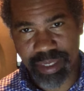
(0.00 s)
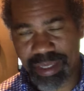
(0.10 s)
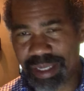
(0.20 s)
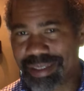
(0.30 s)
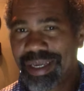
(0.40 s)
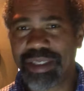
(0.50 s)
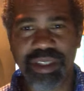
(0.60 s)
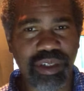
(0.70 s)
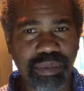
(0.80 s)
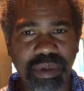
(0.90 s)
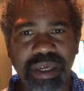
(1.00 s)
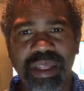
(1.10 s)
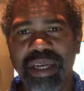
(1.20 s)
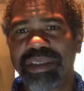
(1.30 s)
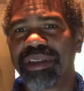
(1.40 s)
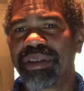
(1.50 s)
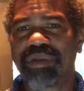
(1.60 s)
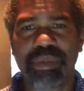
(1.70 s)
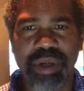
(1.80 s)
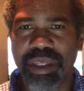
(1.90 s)
And that's not just me, that's just
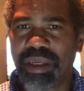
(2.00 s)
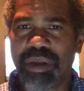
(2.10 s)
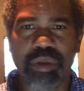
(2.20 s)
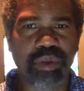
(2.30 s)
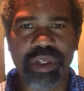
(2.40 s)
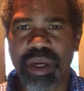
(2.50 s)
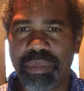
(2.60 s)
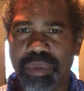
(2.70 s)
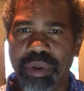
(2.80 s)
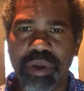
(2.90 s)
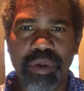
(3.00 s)
from a clinical standpoint.